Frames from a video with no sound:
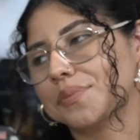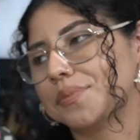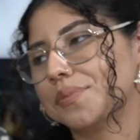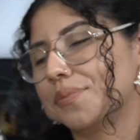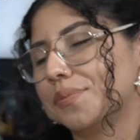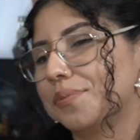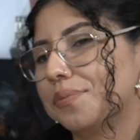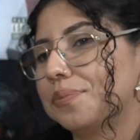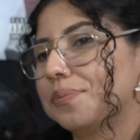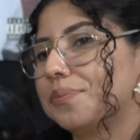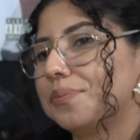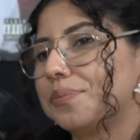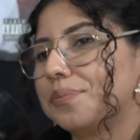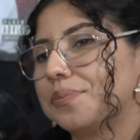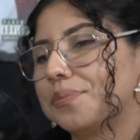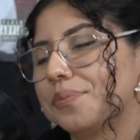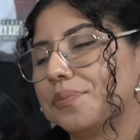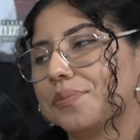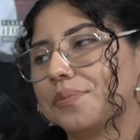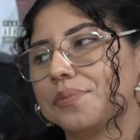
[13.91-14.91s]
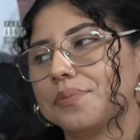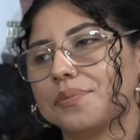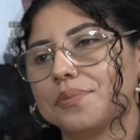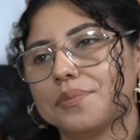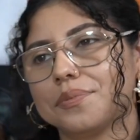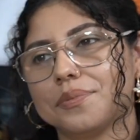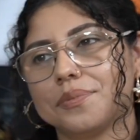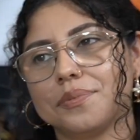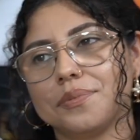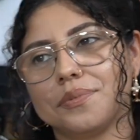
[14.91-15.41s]

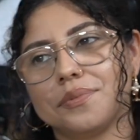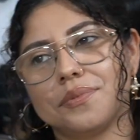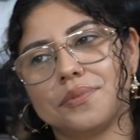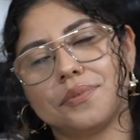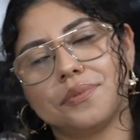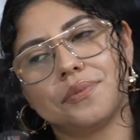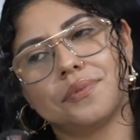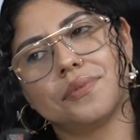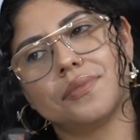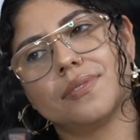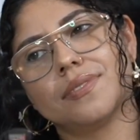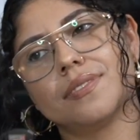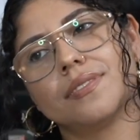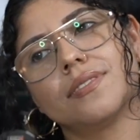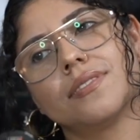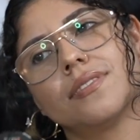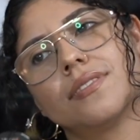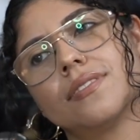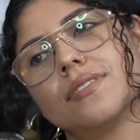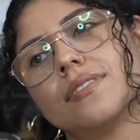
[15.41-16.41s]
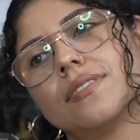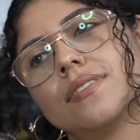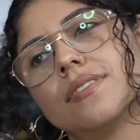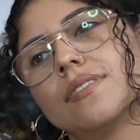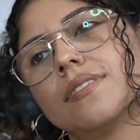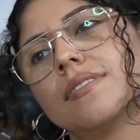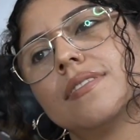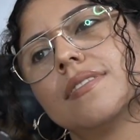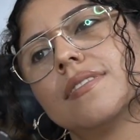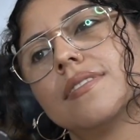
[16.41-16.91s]

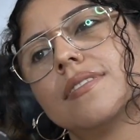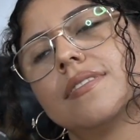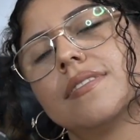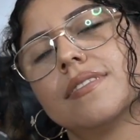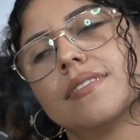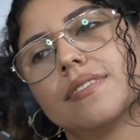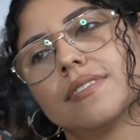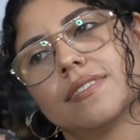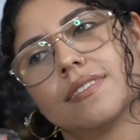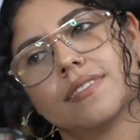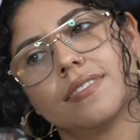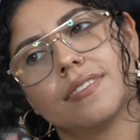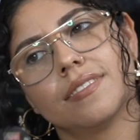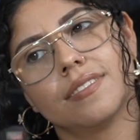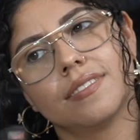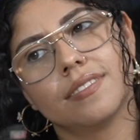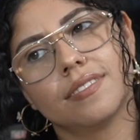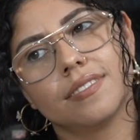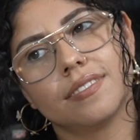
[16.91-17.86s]
No words are spoken by the person on screen.